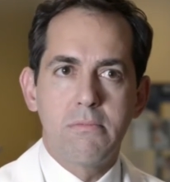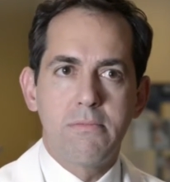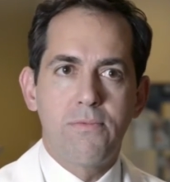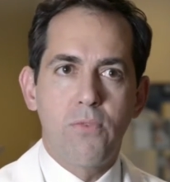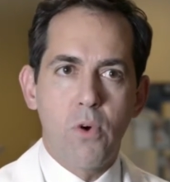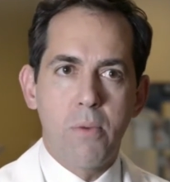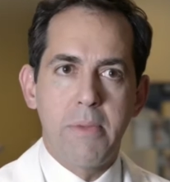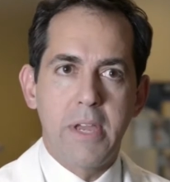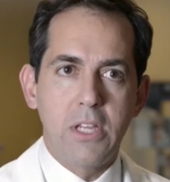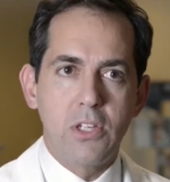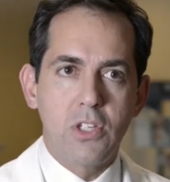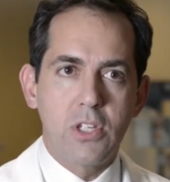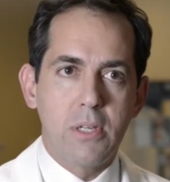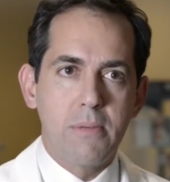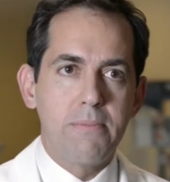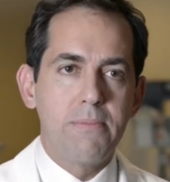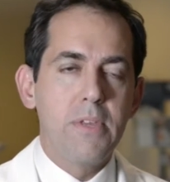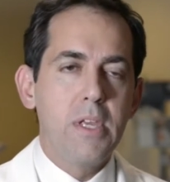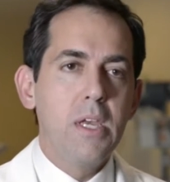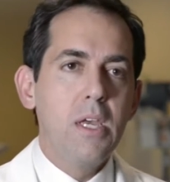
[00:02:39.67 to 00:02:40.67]
formation,
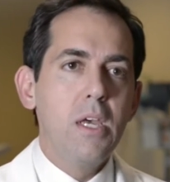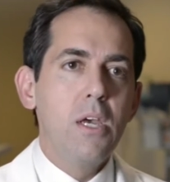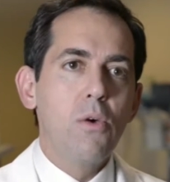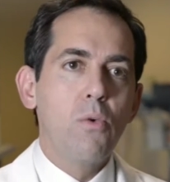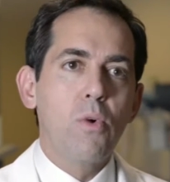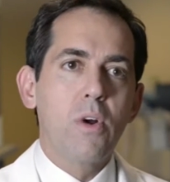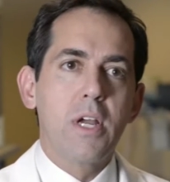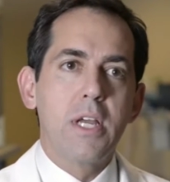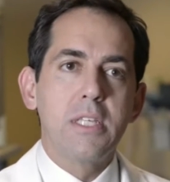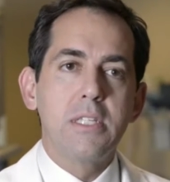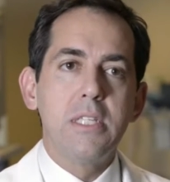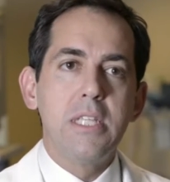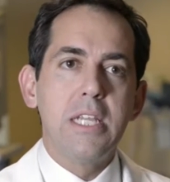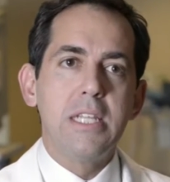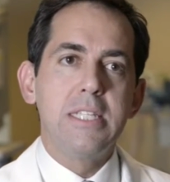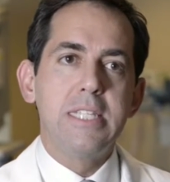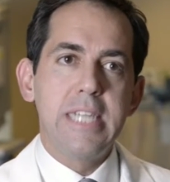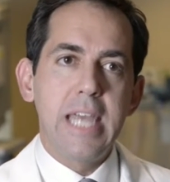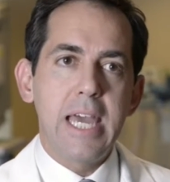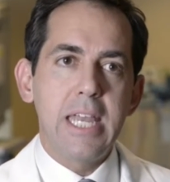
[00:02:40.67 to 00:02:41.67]
whereas
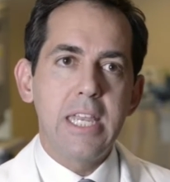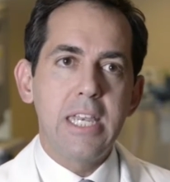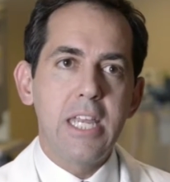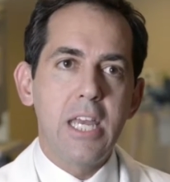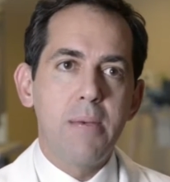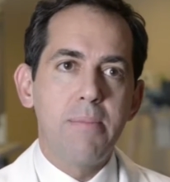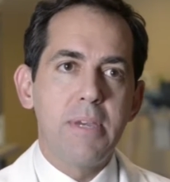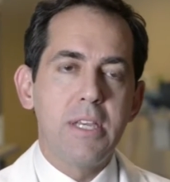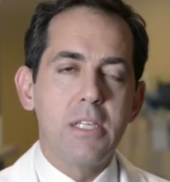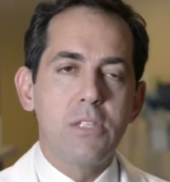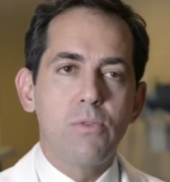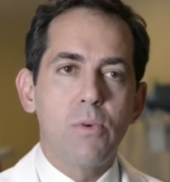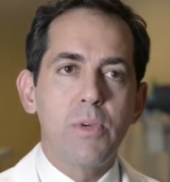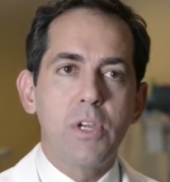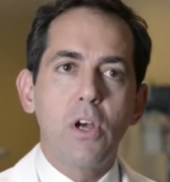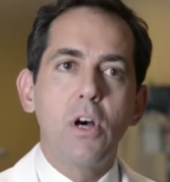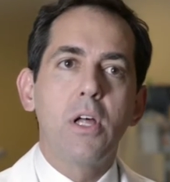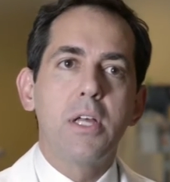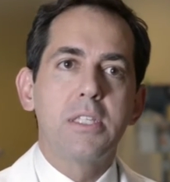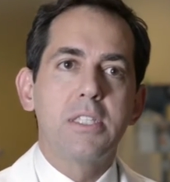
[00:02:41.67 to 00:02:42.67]
nintedanib is what we
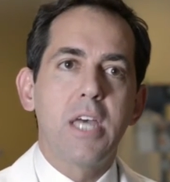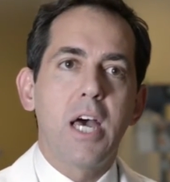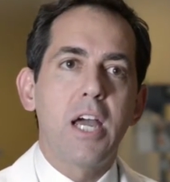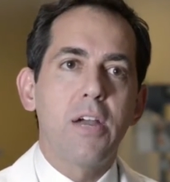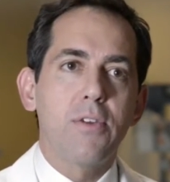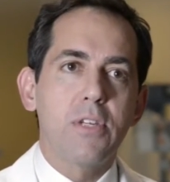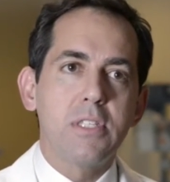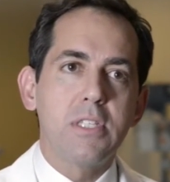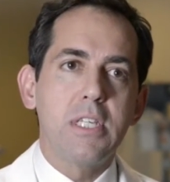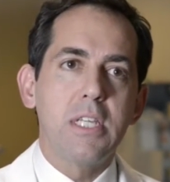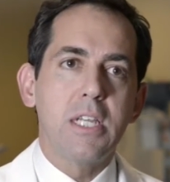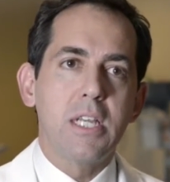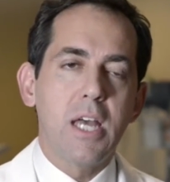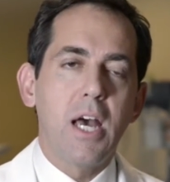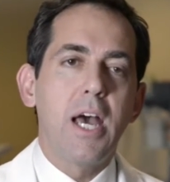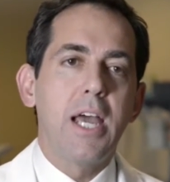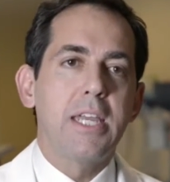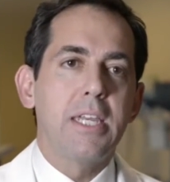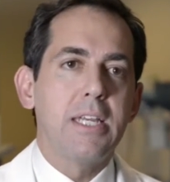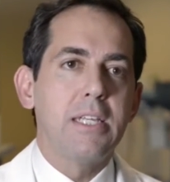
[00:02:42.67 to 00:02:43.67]
call a tyrosine
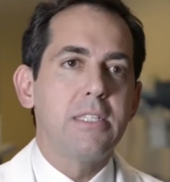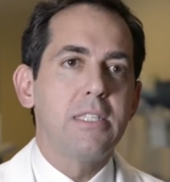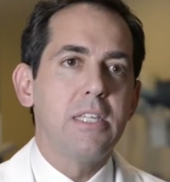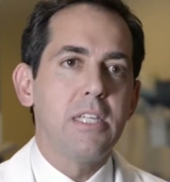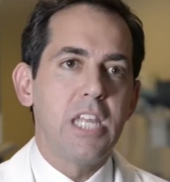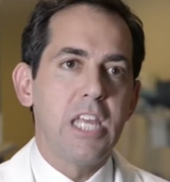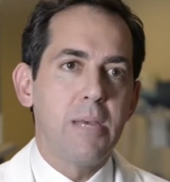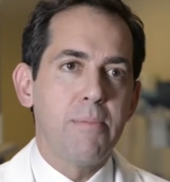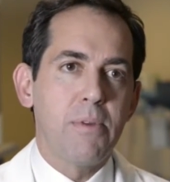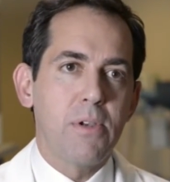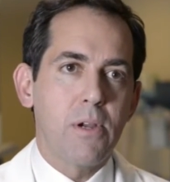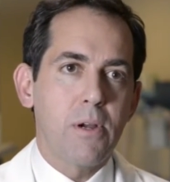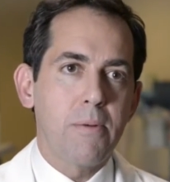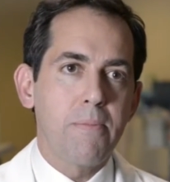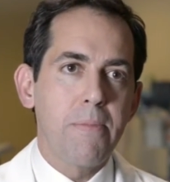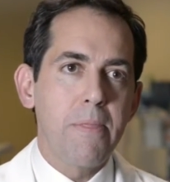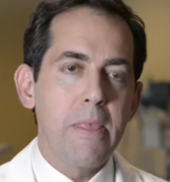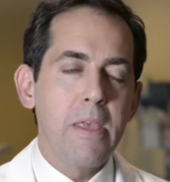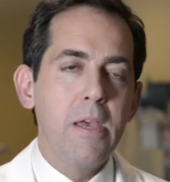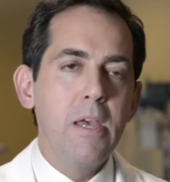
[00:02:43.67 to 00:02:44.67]
kinase inhibitor.
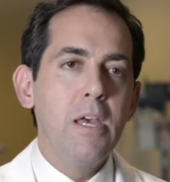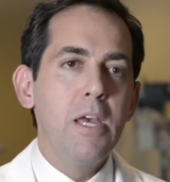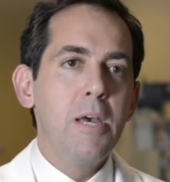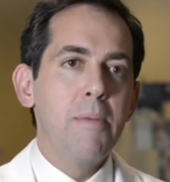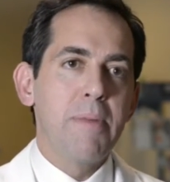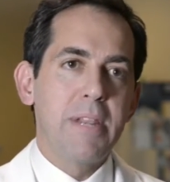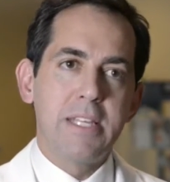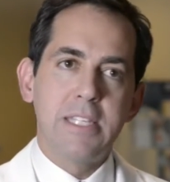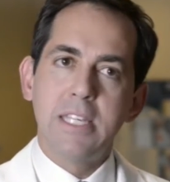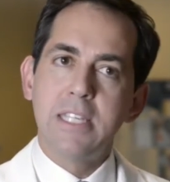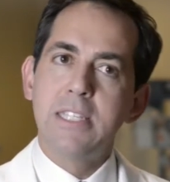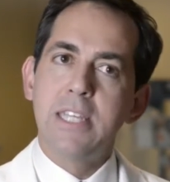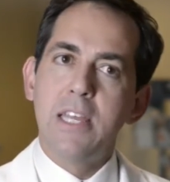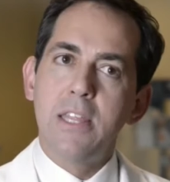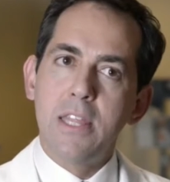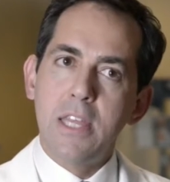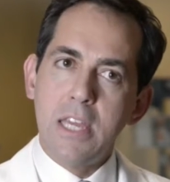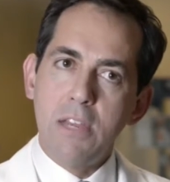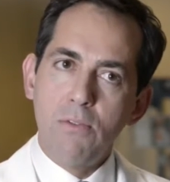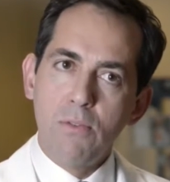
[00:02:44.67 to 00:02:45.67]
But as I
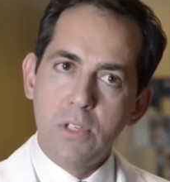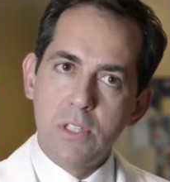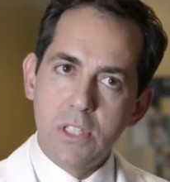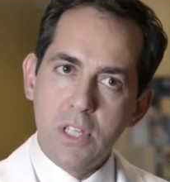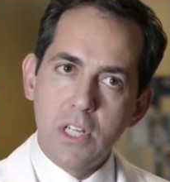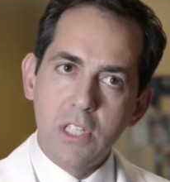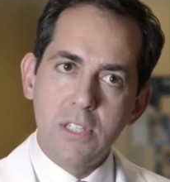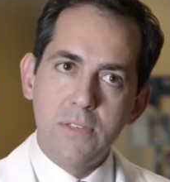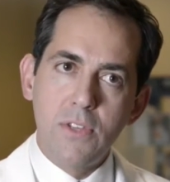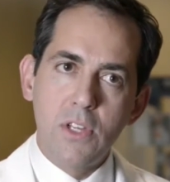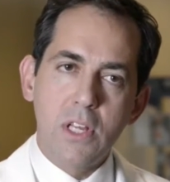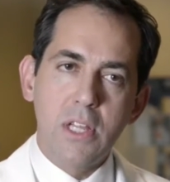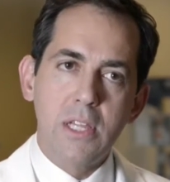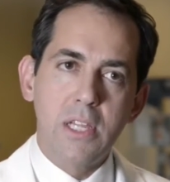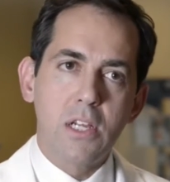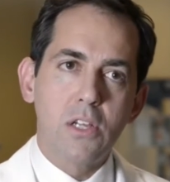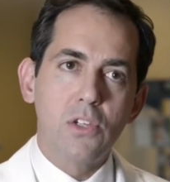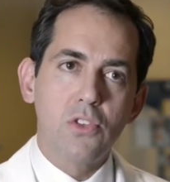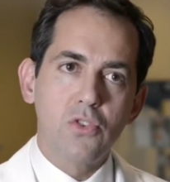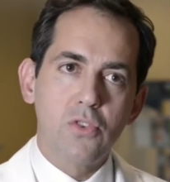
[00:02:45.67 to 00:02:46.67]
said, the results of the
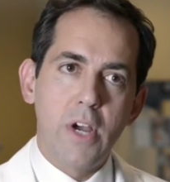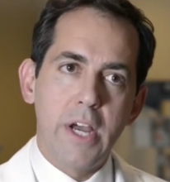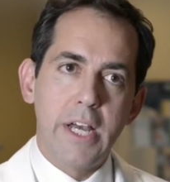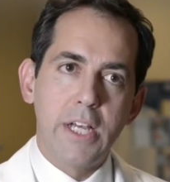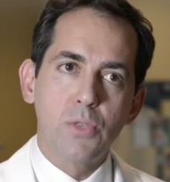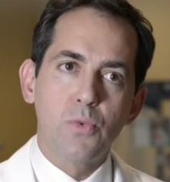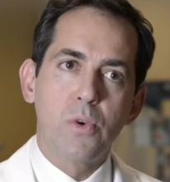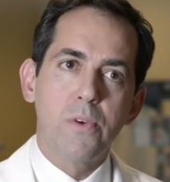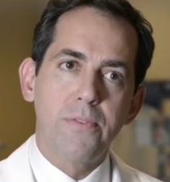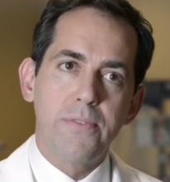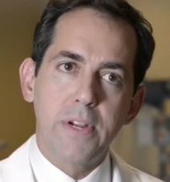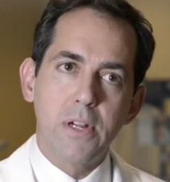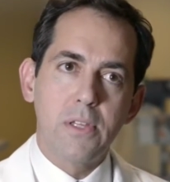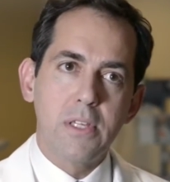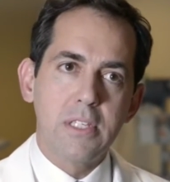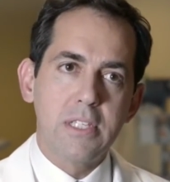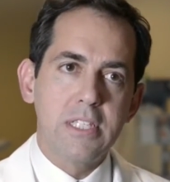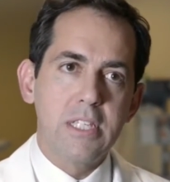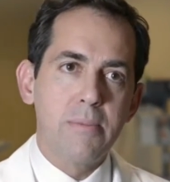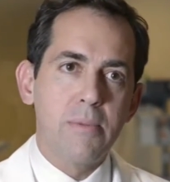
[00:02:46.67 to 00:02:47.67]
clinical trials were
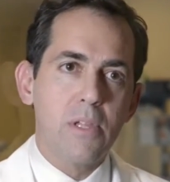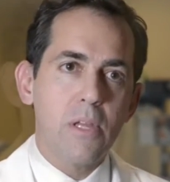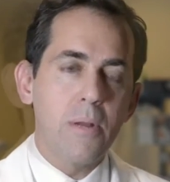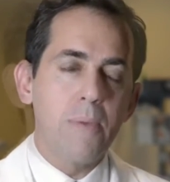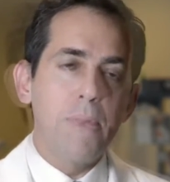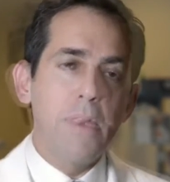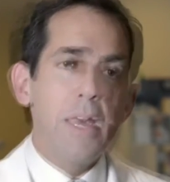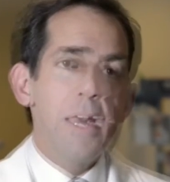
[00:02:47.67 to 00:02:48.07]
fairly similar.